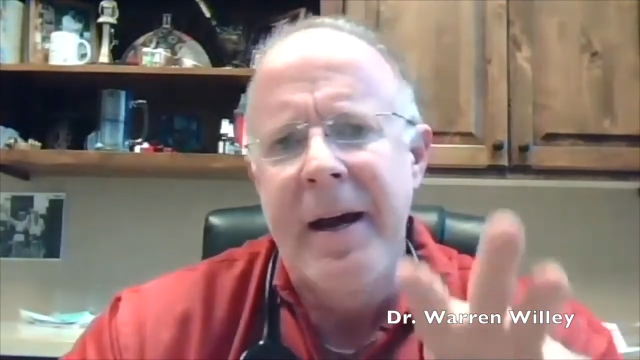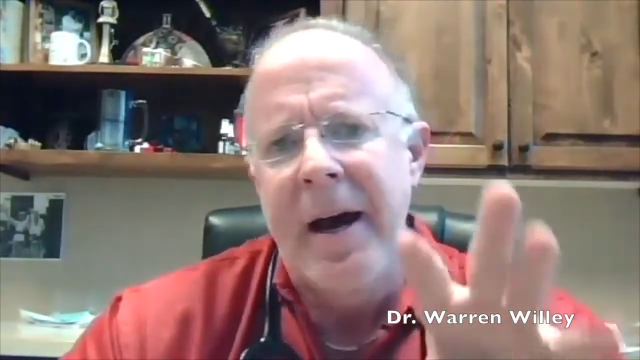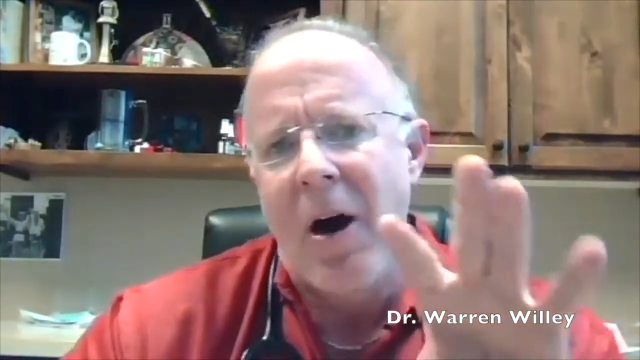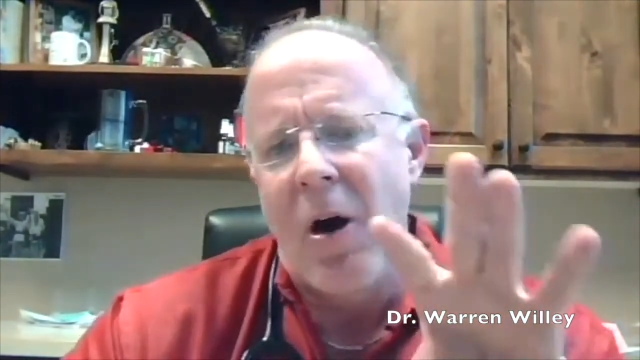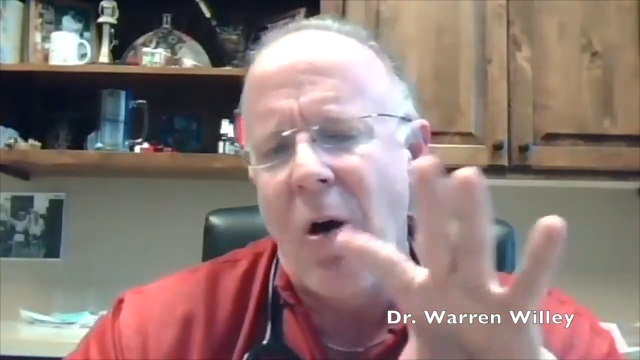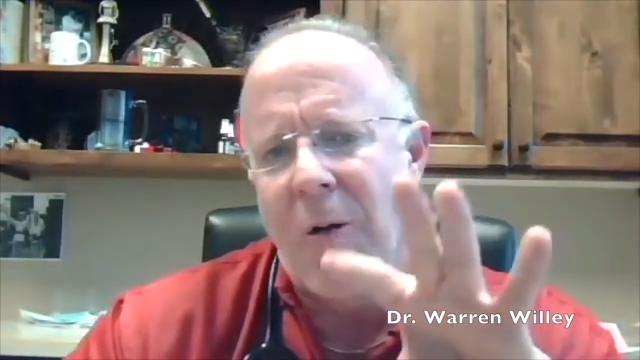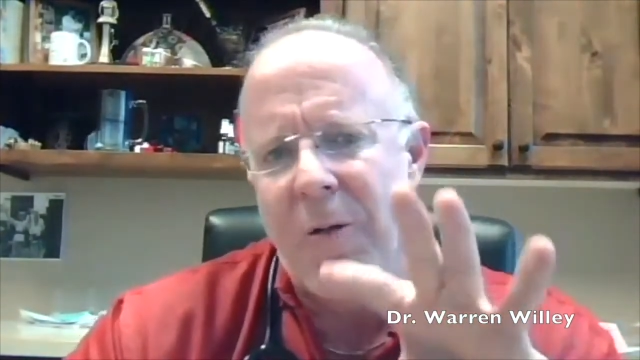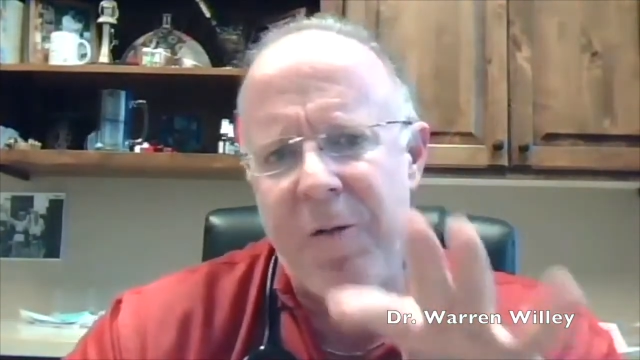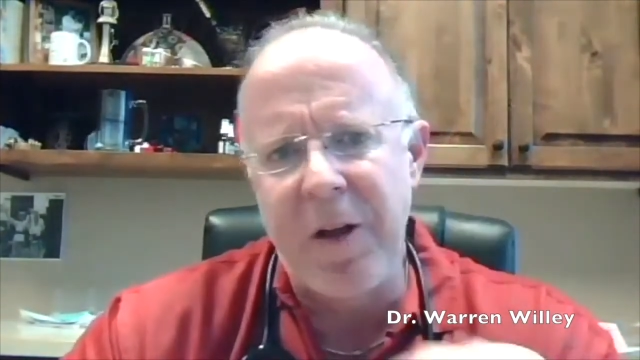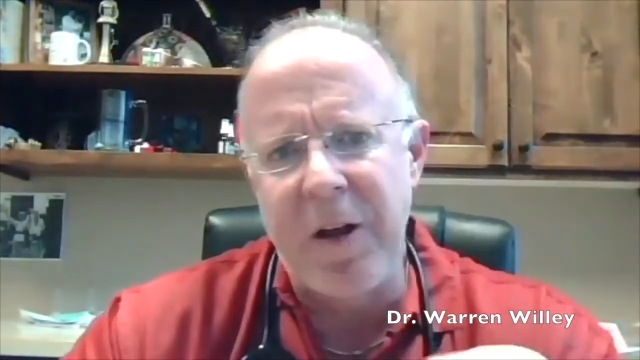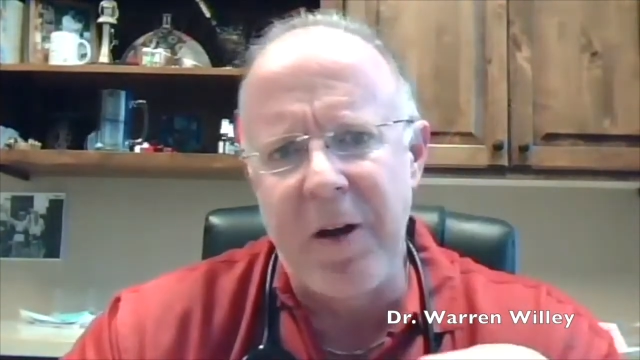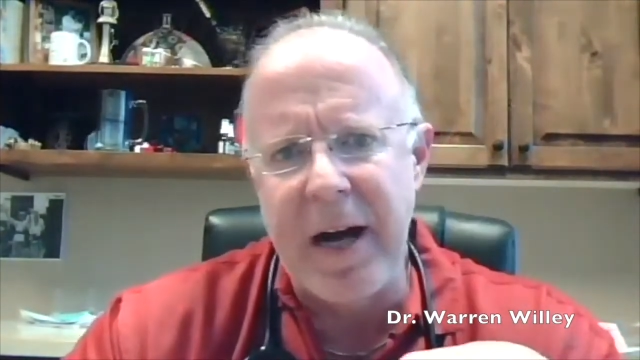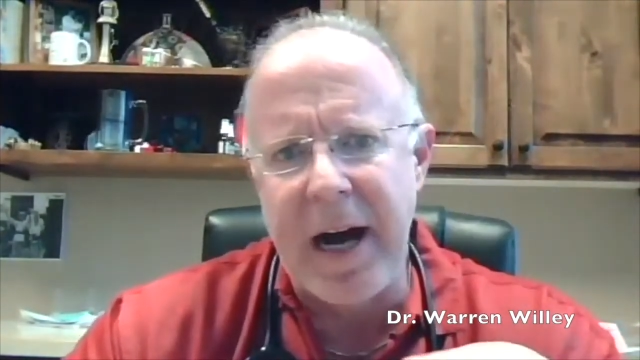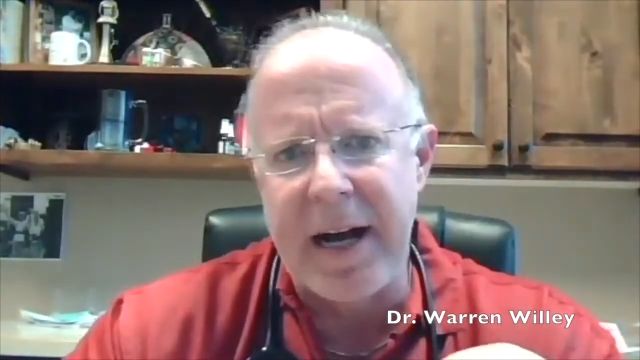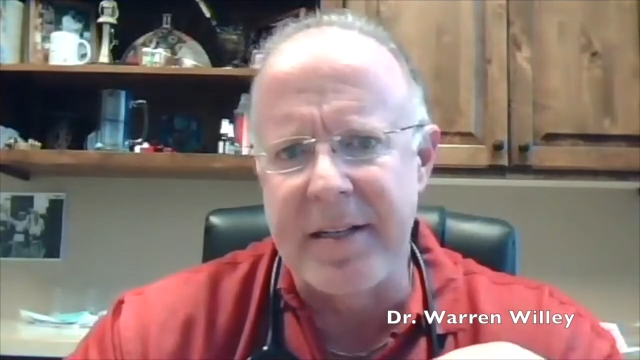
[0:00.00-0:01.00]
Hopefully
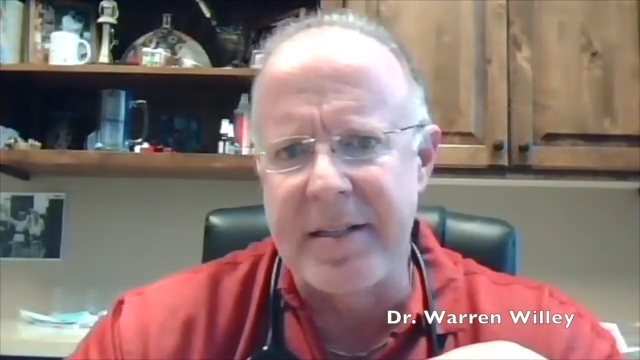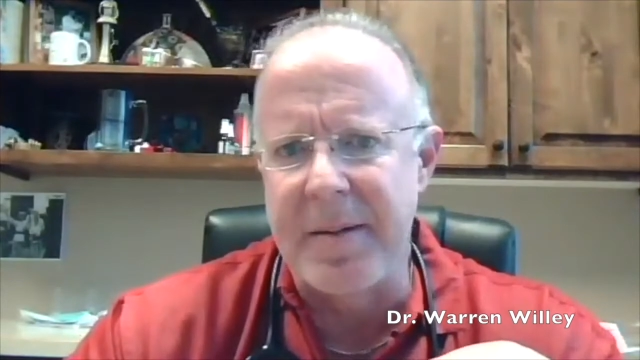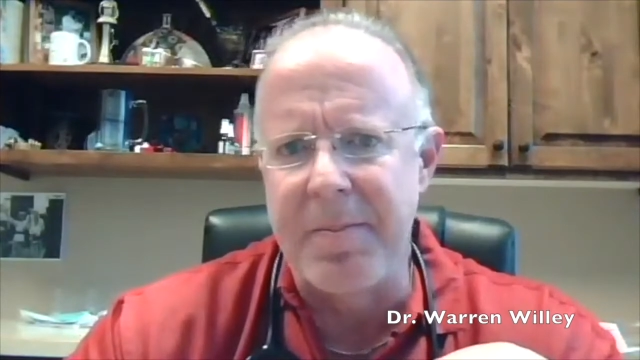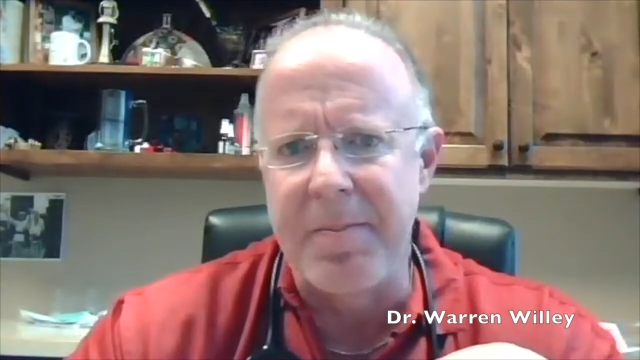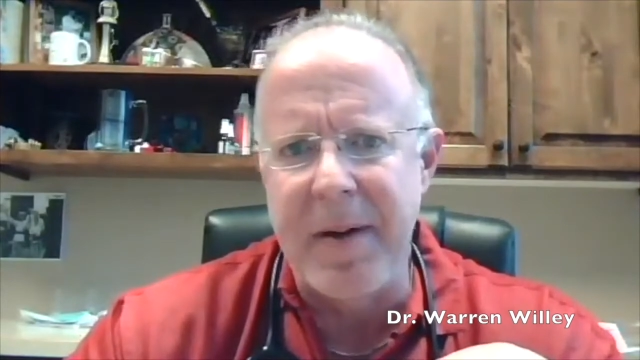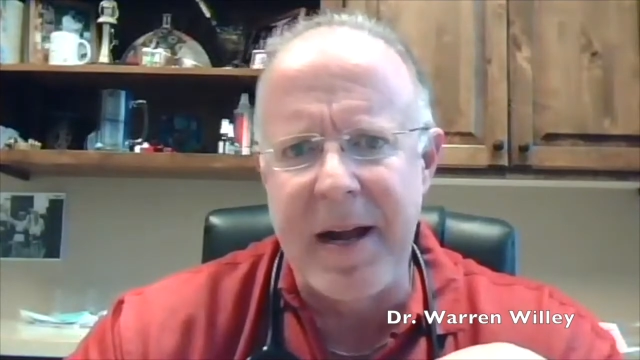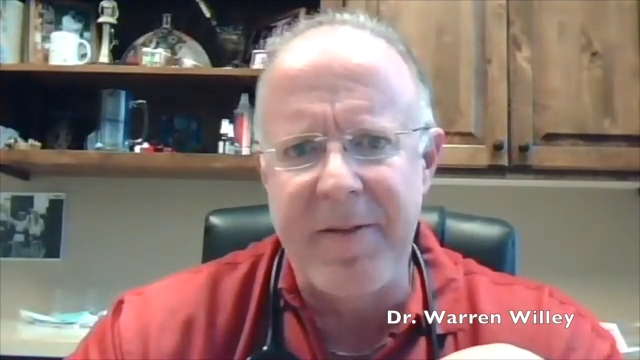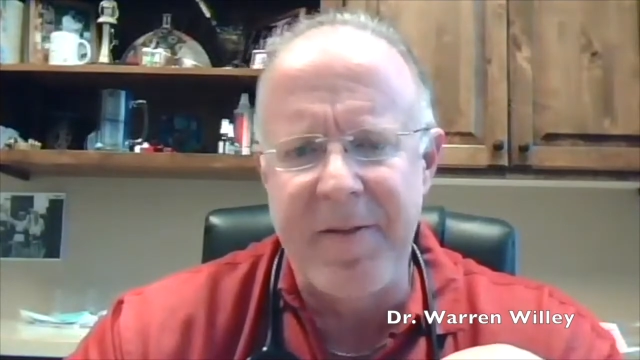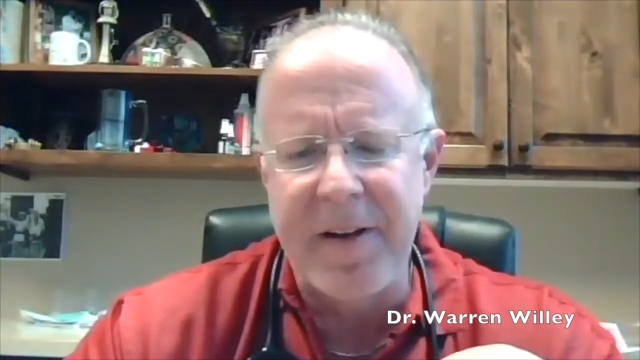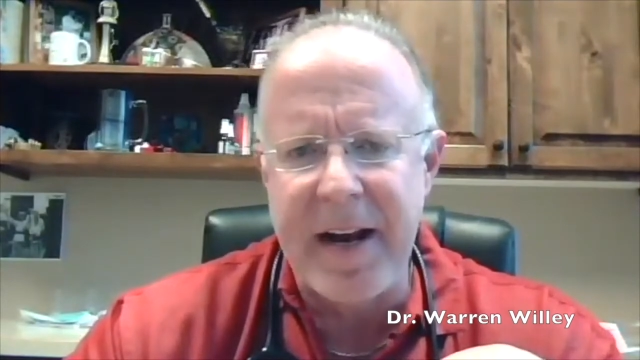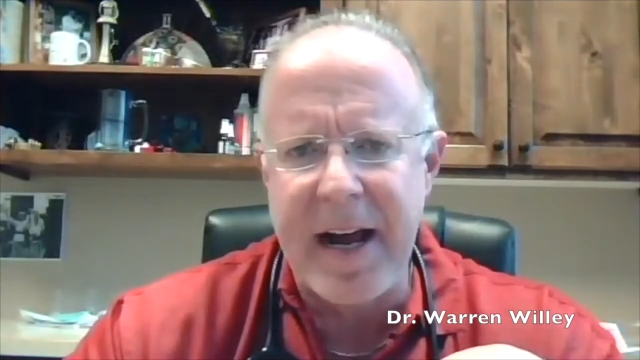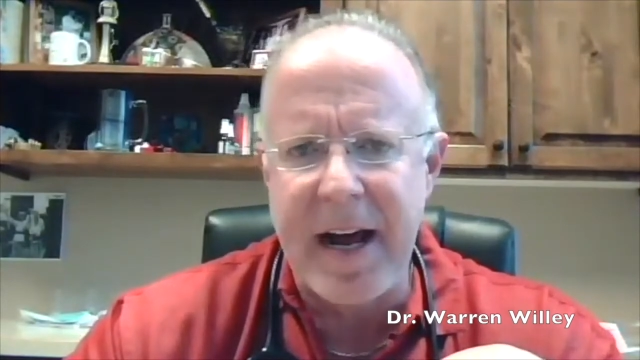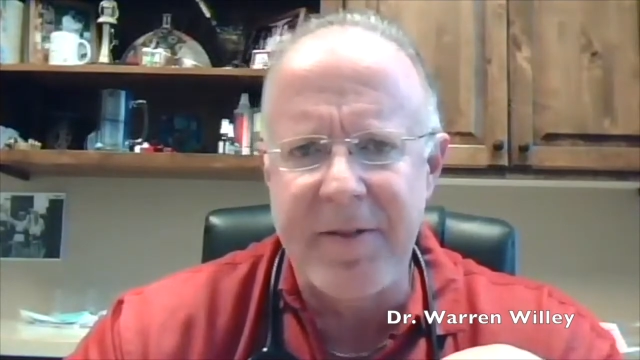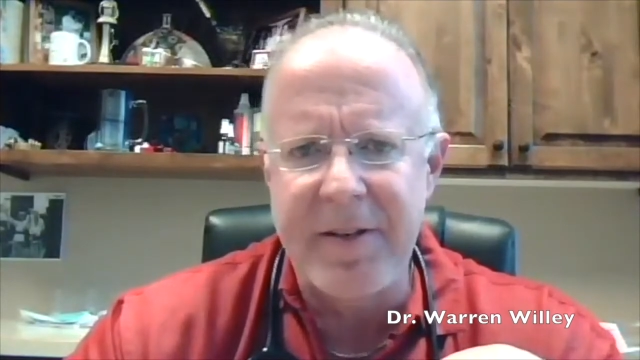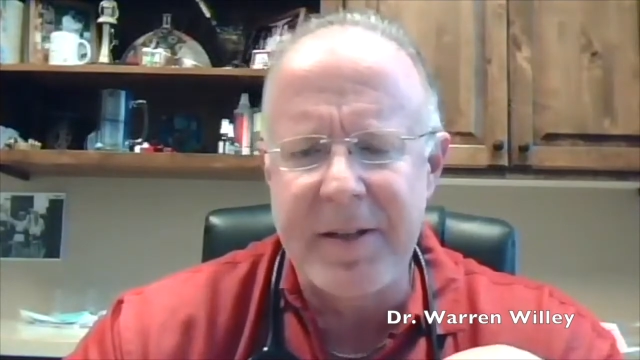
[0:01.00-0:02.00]
you got some benefit
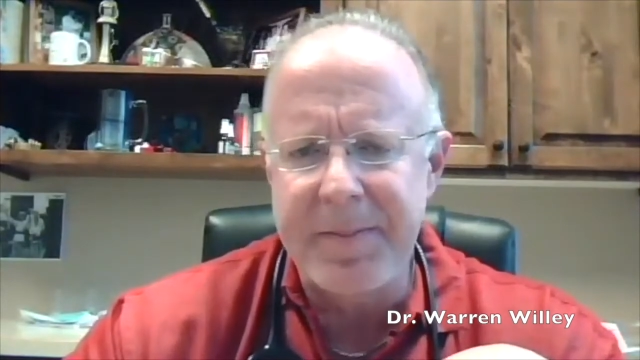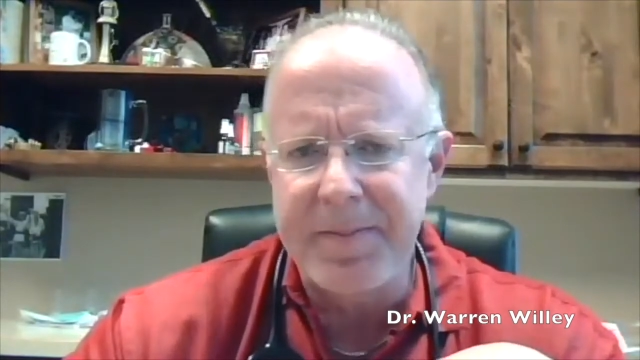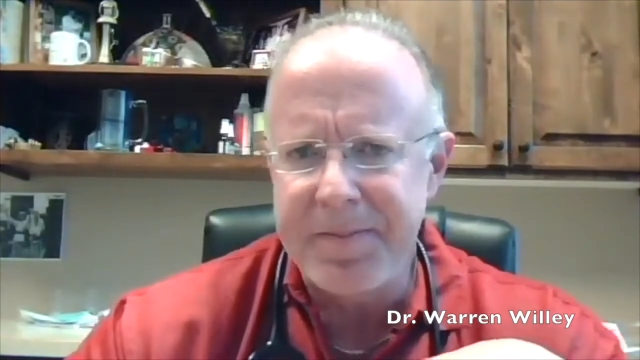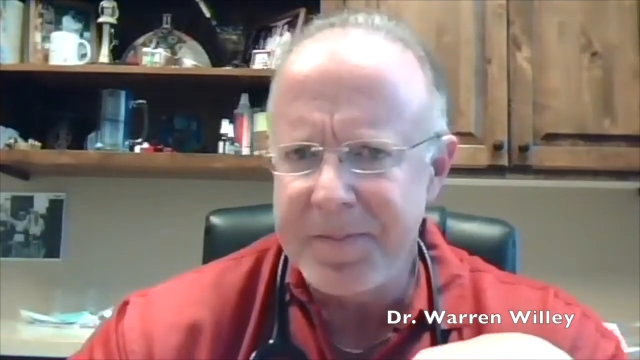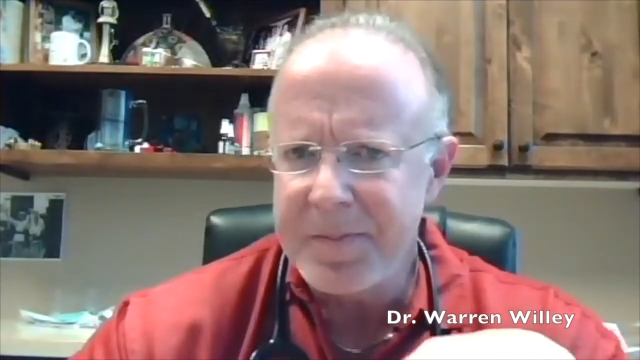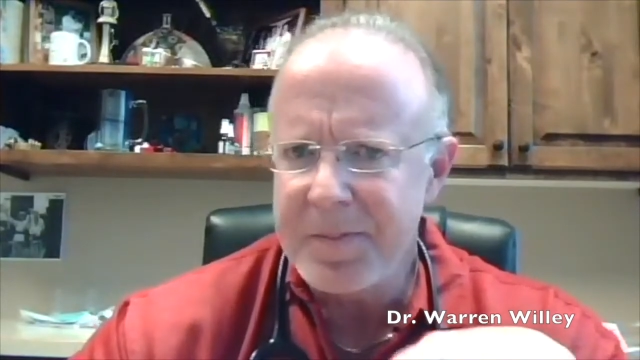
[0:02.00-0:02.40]
out of it.